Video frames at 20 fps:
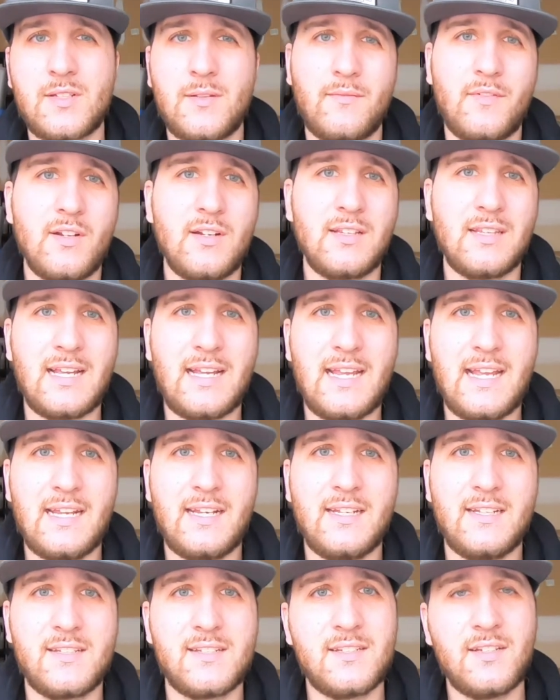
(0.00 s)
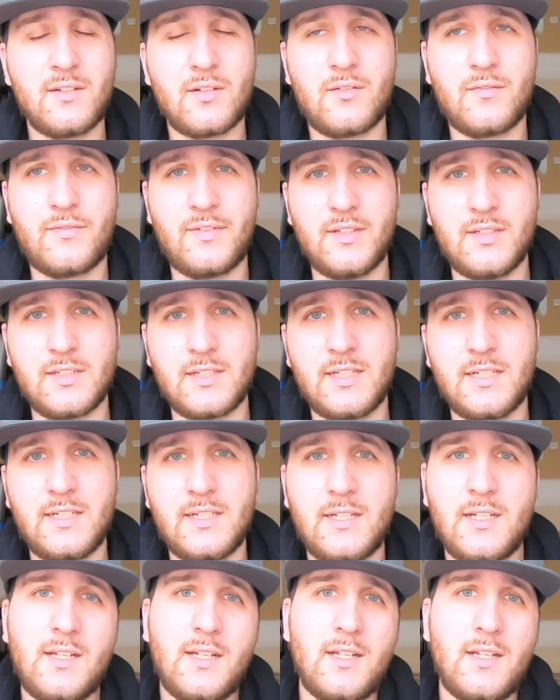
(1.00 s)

I'm very lightheaded. Still don't feel good.